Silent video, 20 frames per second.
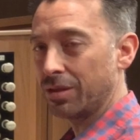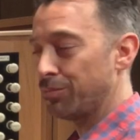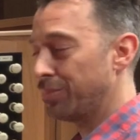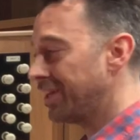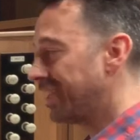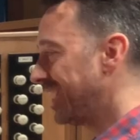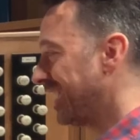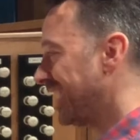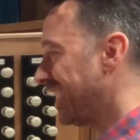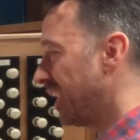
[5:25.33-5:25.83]

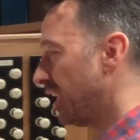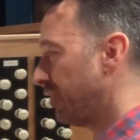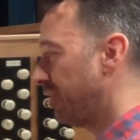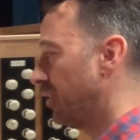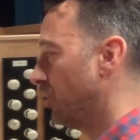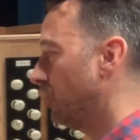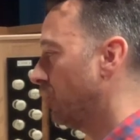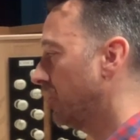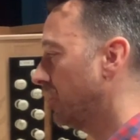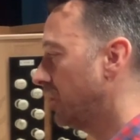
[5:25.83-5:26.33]
But again,
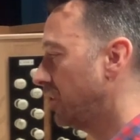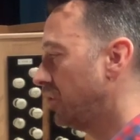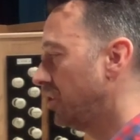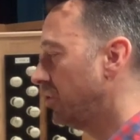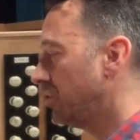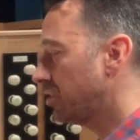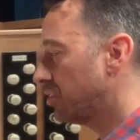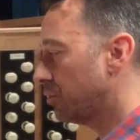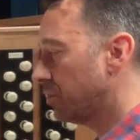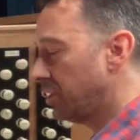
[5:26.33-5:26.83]
if you're
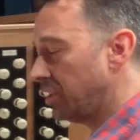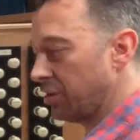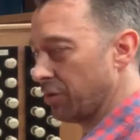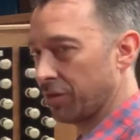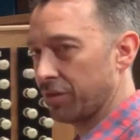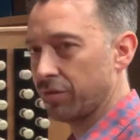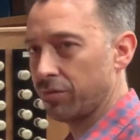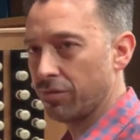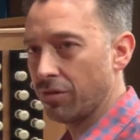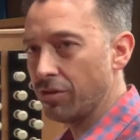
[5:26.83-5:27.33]
new to it,
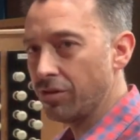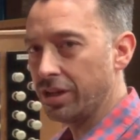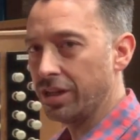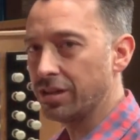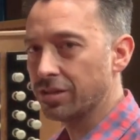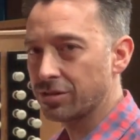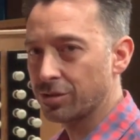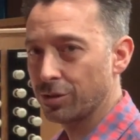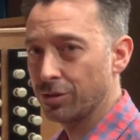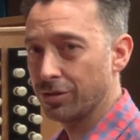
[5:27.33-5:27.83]
you're thrown
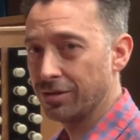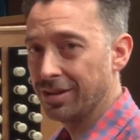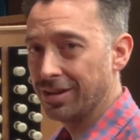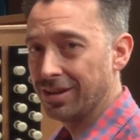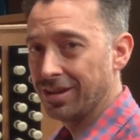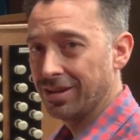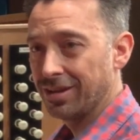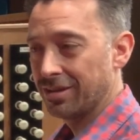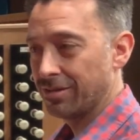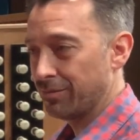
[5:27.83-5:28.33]
into,
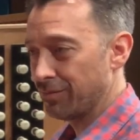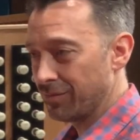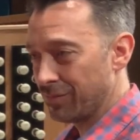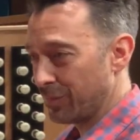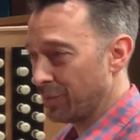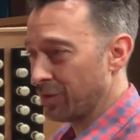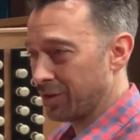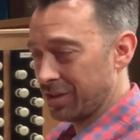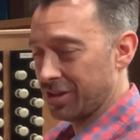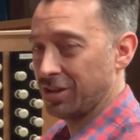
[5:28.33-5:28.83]

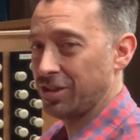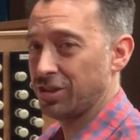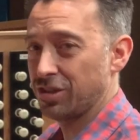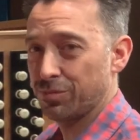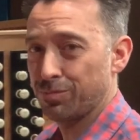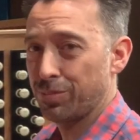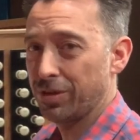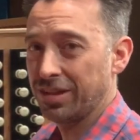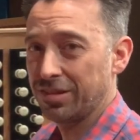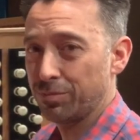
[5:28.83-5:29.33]
could you
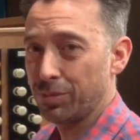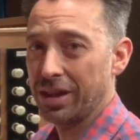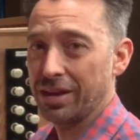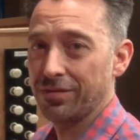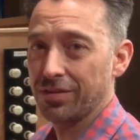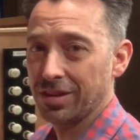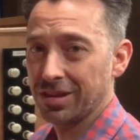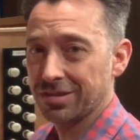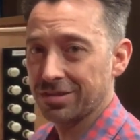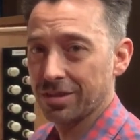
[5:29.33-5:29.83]
just please
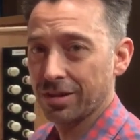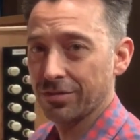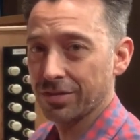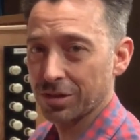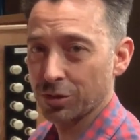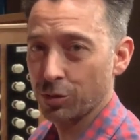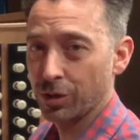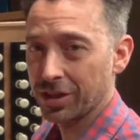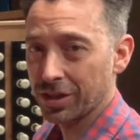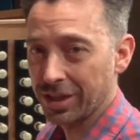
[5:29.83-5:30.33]
play for this
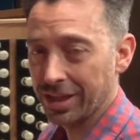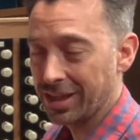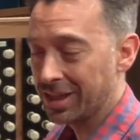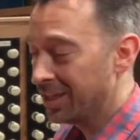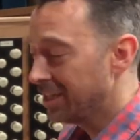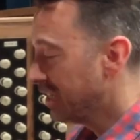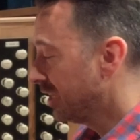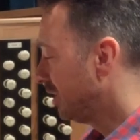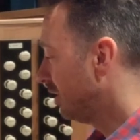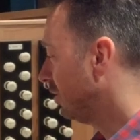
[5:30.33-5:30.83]
service quickly?
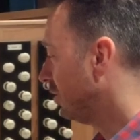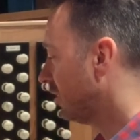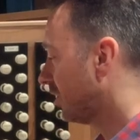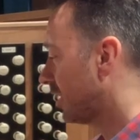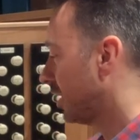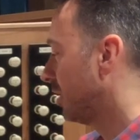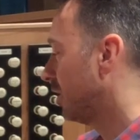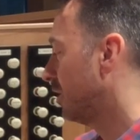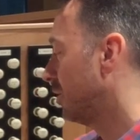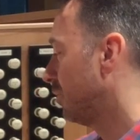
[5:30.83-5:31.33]
You're
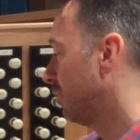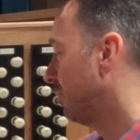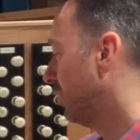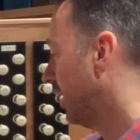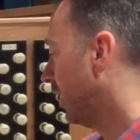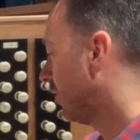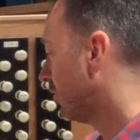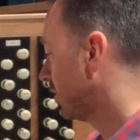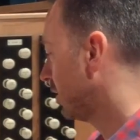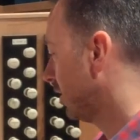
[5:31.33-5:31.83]
not gonna
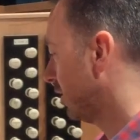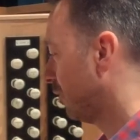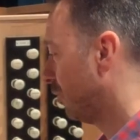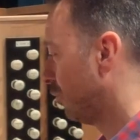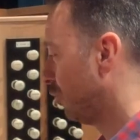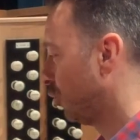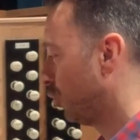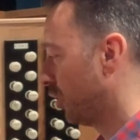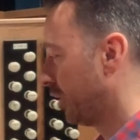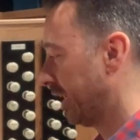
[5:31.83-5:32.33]
be able to
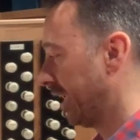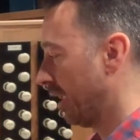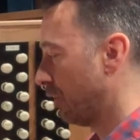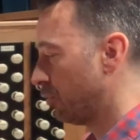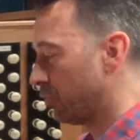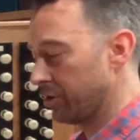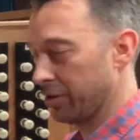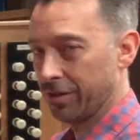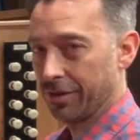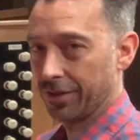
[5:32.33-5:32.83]
work out
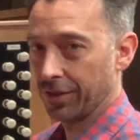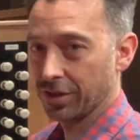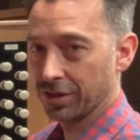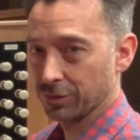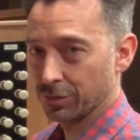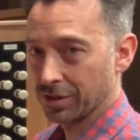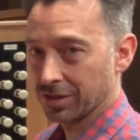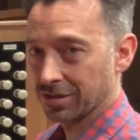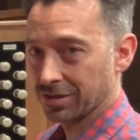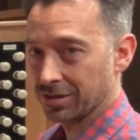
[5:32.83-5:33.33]
what all of
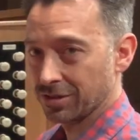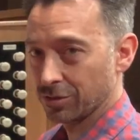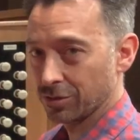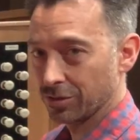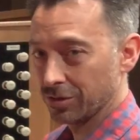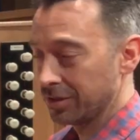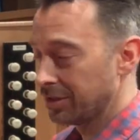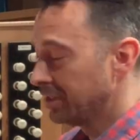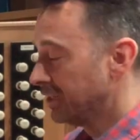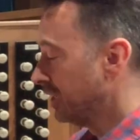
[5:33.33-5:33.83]
those ones
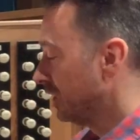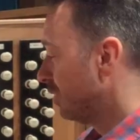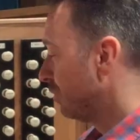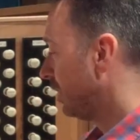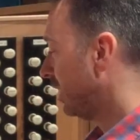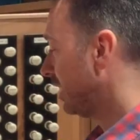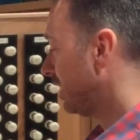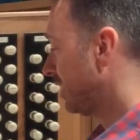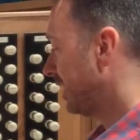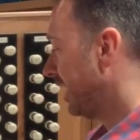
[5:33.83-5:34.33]
do.
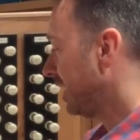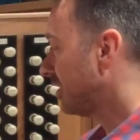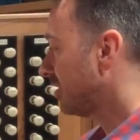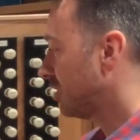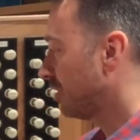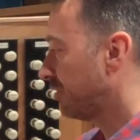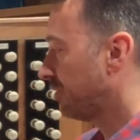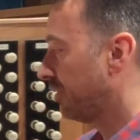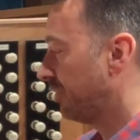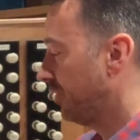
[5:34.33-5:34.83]
But that's
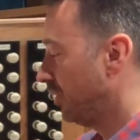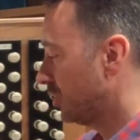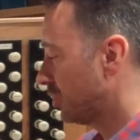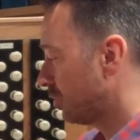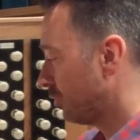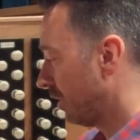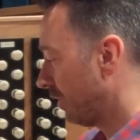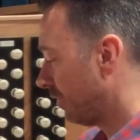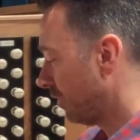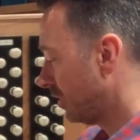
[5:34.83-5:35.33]
just for
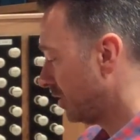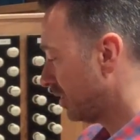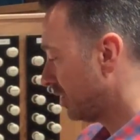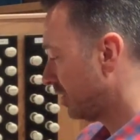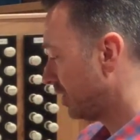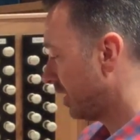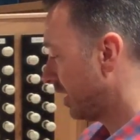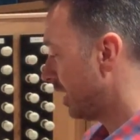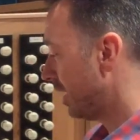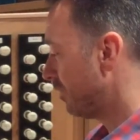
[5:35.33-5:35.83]
future
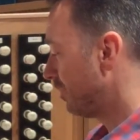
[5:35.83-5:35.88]
reference.